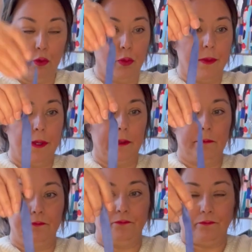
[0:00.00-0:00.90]
ribbon
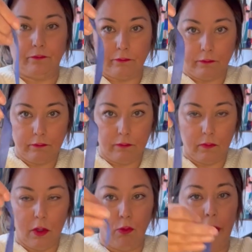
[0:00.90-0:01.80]

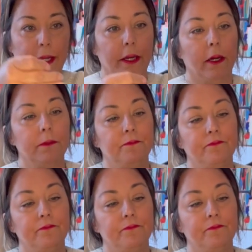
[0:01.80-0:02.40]
right here,